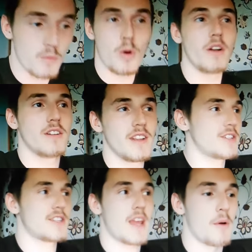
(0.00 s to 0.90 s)
One,
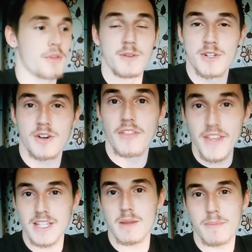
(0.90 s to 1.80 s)
let's just get one through. I don't know.
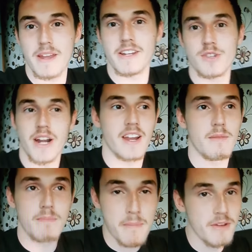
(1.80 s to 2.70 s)
This is a bearded dragon.
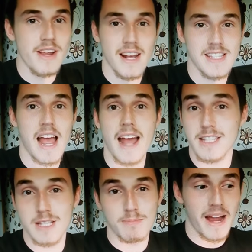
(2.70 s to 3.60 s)
Remember, you guys, I
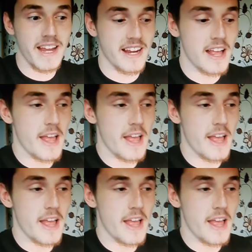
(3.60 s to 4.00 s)
had Spike.